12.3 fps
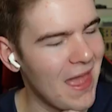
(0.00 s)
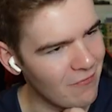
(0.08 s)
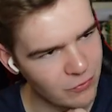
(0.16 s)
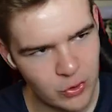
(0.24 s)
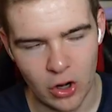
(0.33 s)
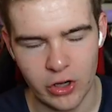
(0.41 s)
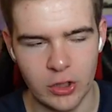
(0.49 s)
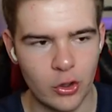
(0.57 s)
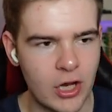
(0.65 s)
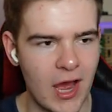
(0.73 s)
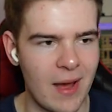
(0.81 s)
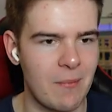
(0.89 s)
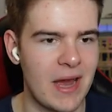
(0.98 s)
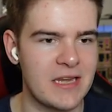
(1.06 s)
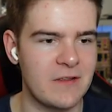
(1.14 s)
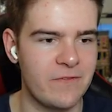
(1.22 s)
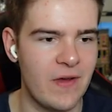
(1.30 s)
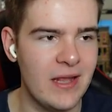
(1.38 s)
I've got to look at my
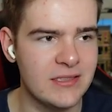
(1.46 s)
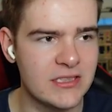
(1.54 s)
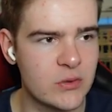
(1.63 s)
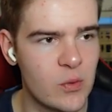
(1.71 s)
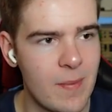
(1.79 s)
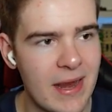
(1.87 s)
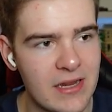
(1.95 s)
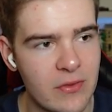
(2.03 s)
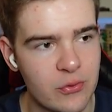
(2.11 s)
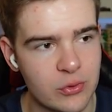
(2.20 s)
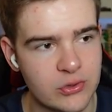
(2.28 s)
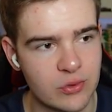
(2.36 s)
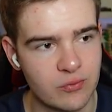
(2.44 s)
defence, as we made it through to